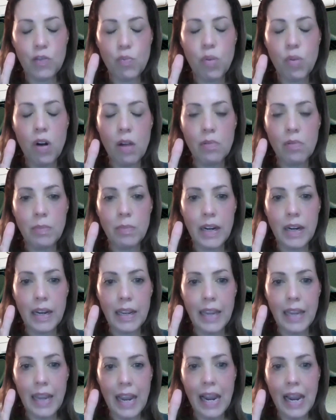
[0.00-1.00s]
problem that
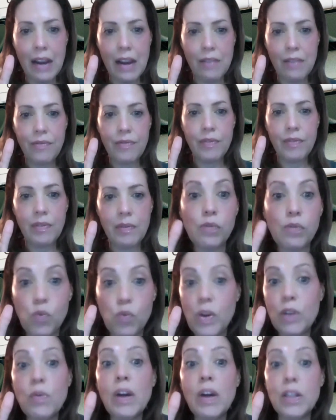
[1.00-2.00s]
I have?
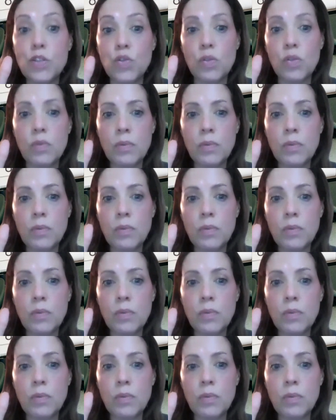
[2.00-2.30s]
What do I do?